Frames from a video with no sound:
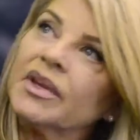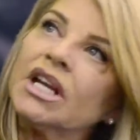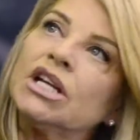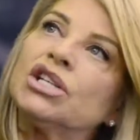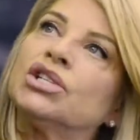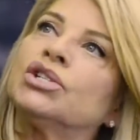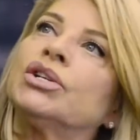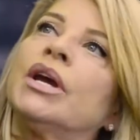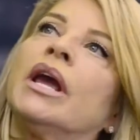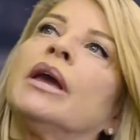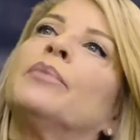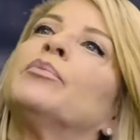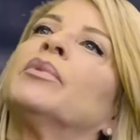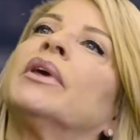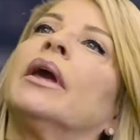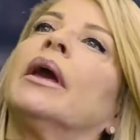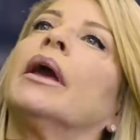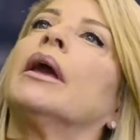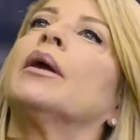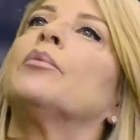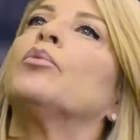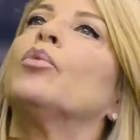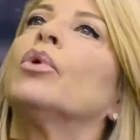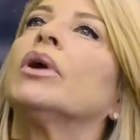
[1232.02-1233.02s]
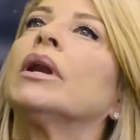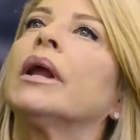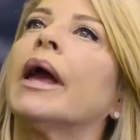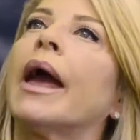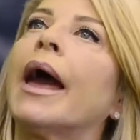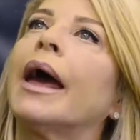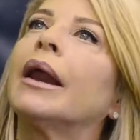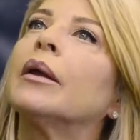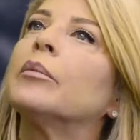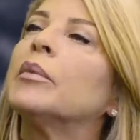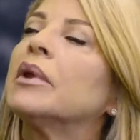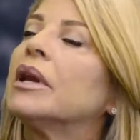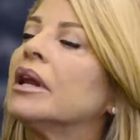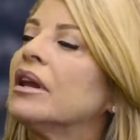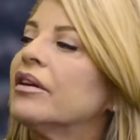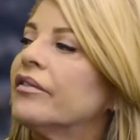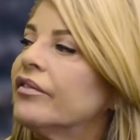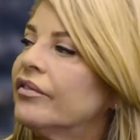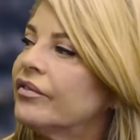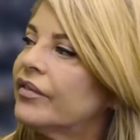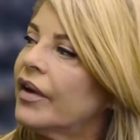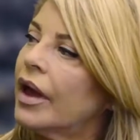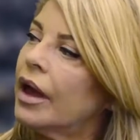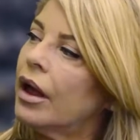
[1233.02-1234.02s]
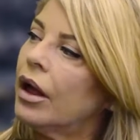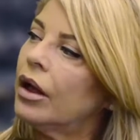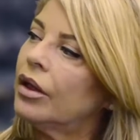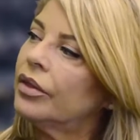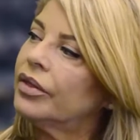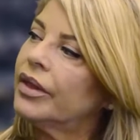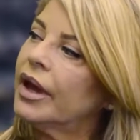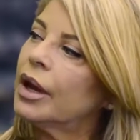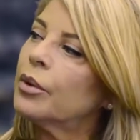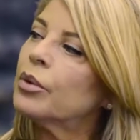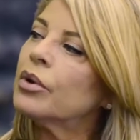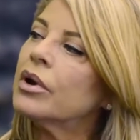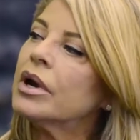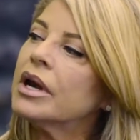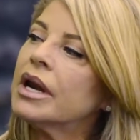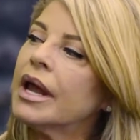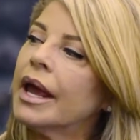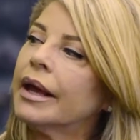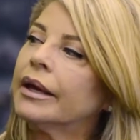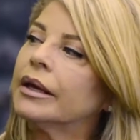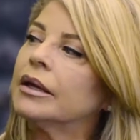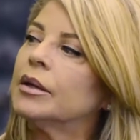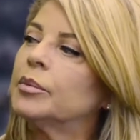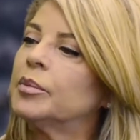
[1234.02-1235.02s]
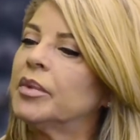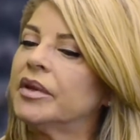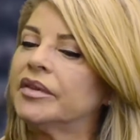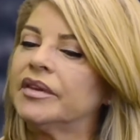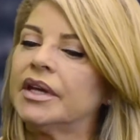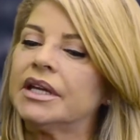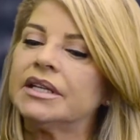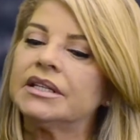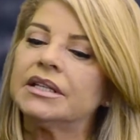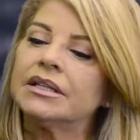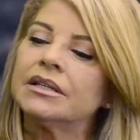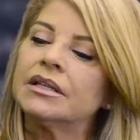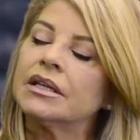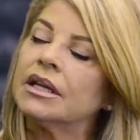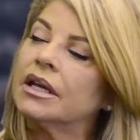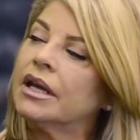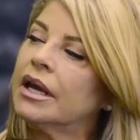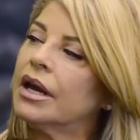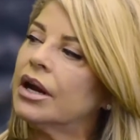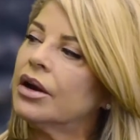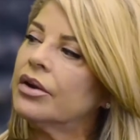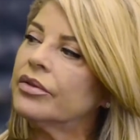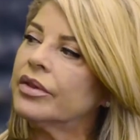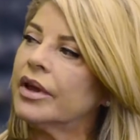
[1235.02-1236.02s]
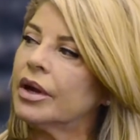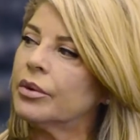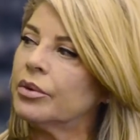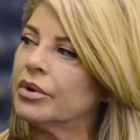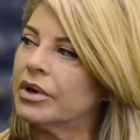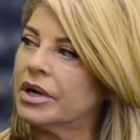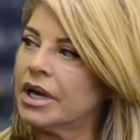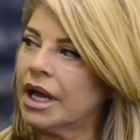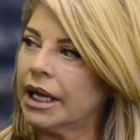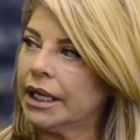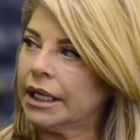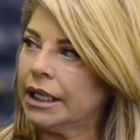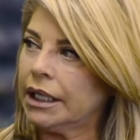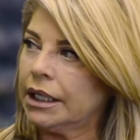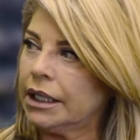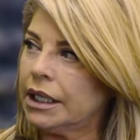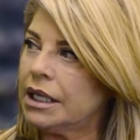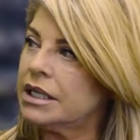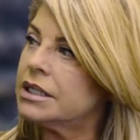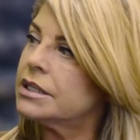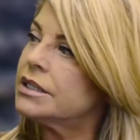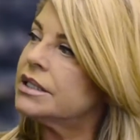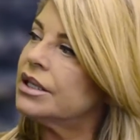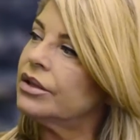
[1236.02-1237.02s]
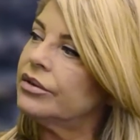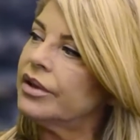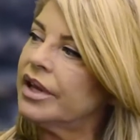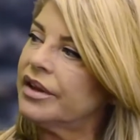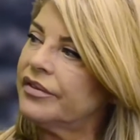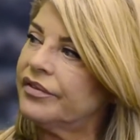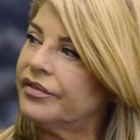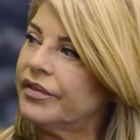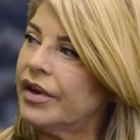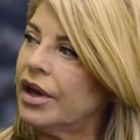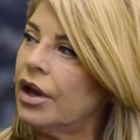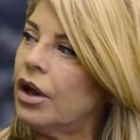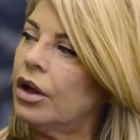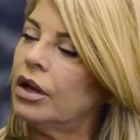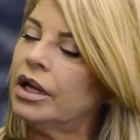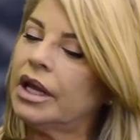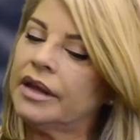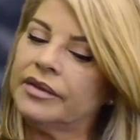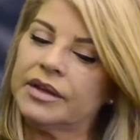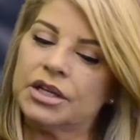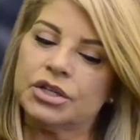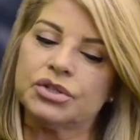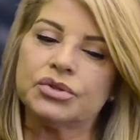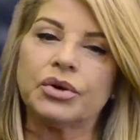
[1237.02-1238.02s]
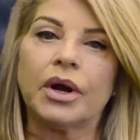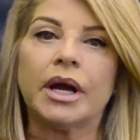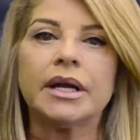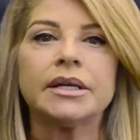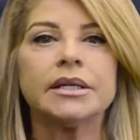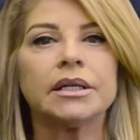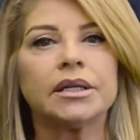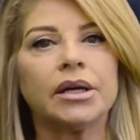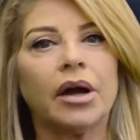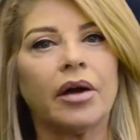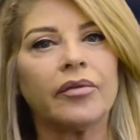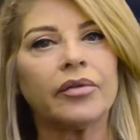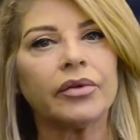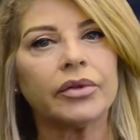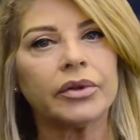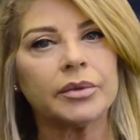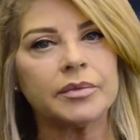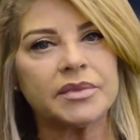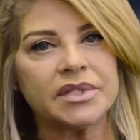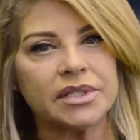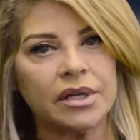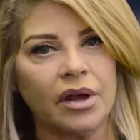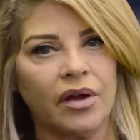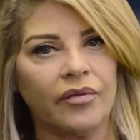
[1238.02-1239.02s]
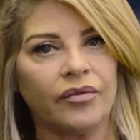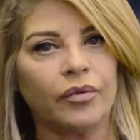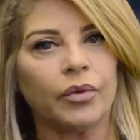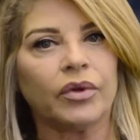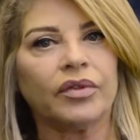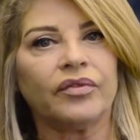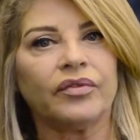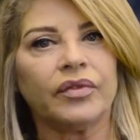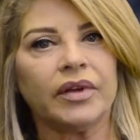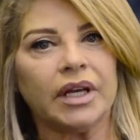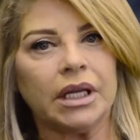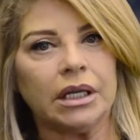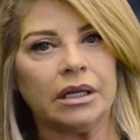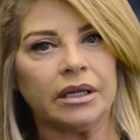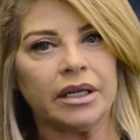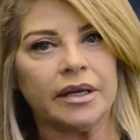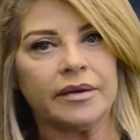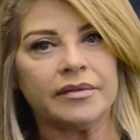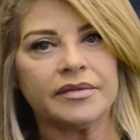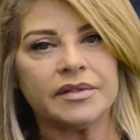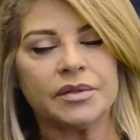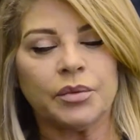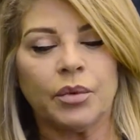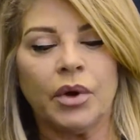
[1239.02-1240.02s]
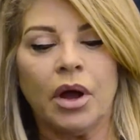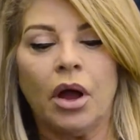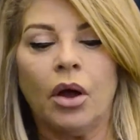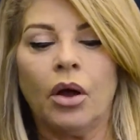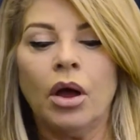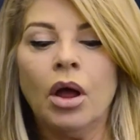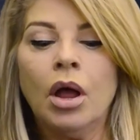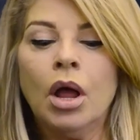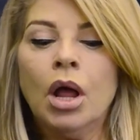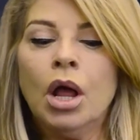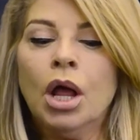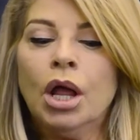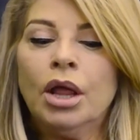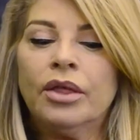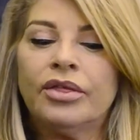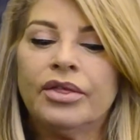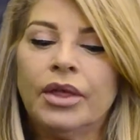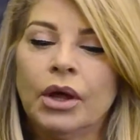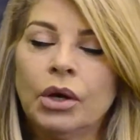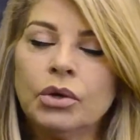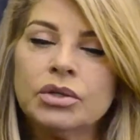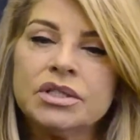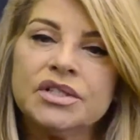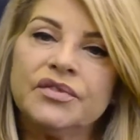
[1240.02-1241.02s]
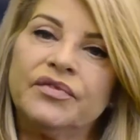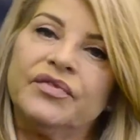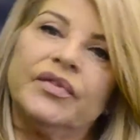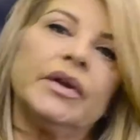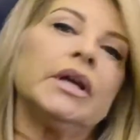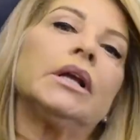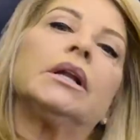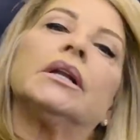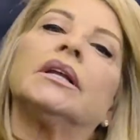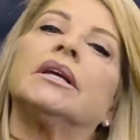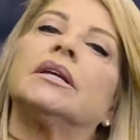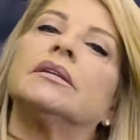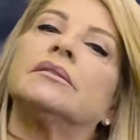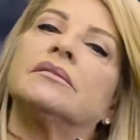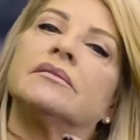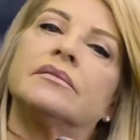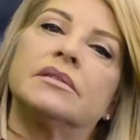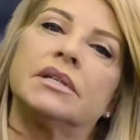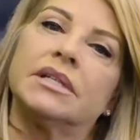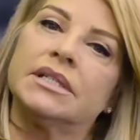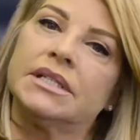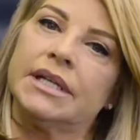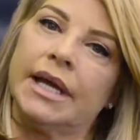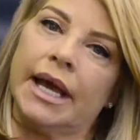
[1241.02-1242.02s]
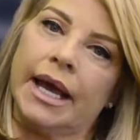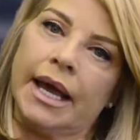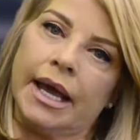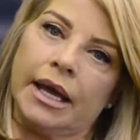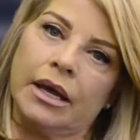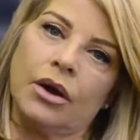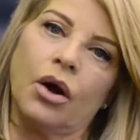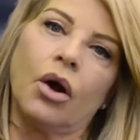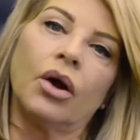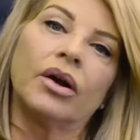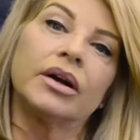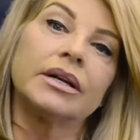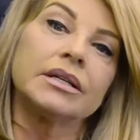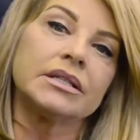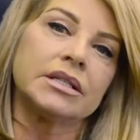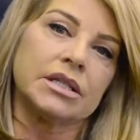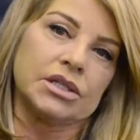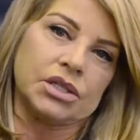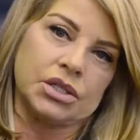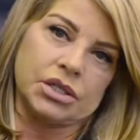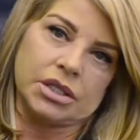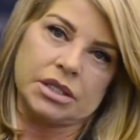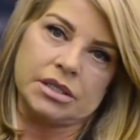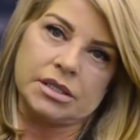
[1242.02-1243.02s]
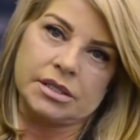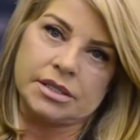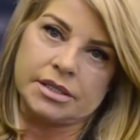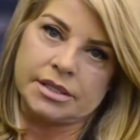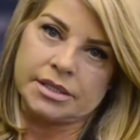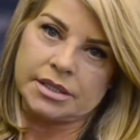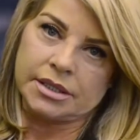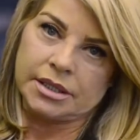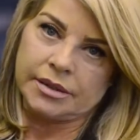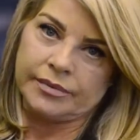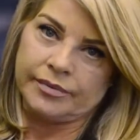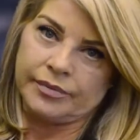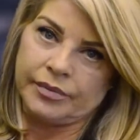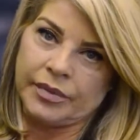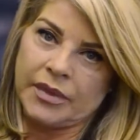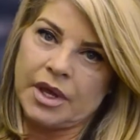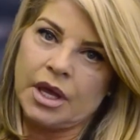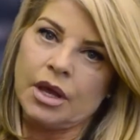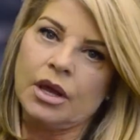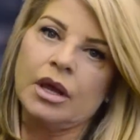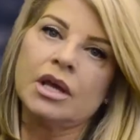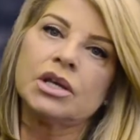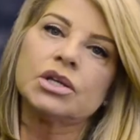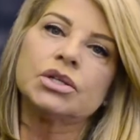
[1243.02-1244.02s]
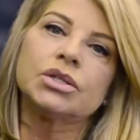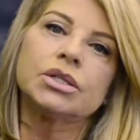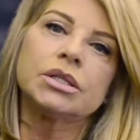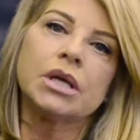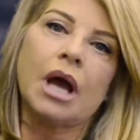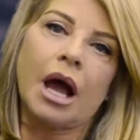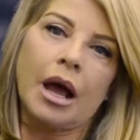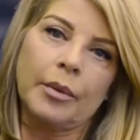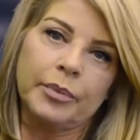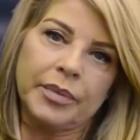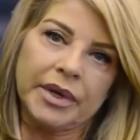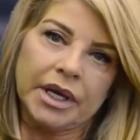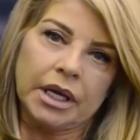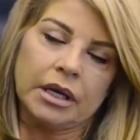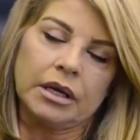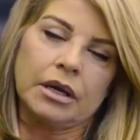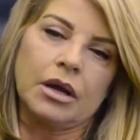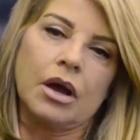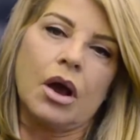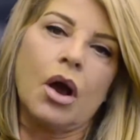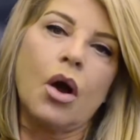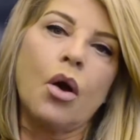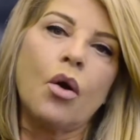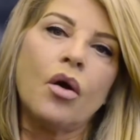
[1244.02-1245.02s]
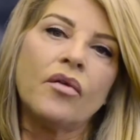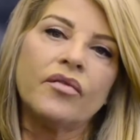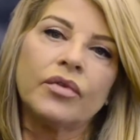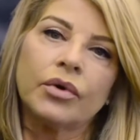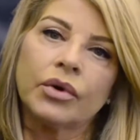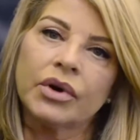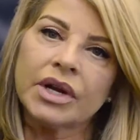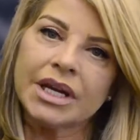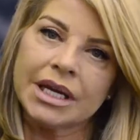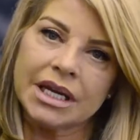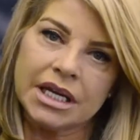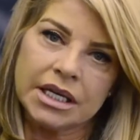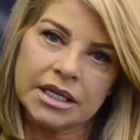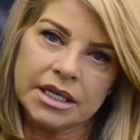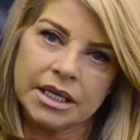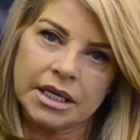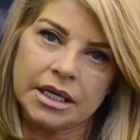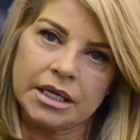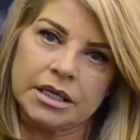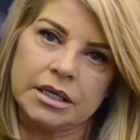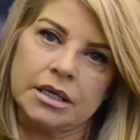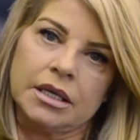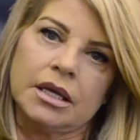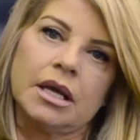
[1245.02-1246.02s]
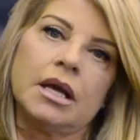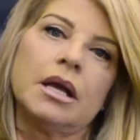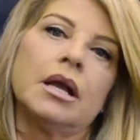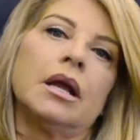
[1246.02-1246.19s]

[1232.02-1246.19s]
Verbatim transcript: shame came when Adam and Eve fell. They were naked, but they didn't care they were naked until they fell, and they tried to cover themselves with fig leaves. Well, those fig leaves today are addictions, shopping, overeating,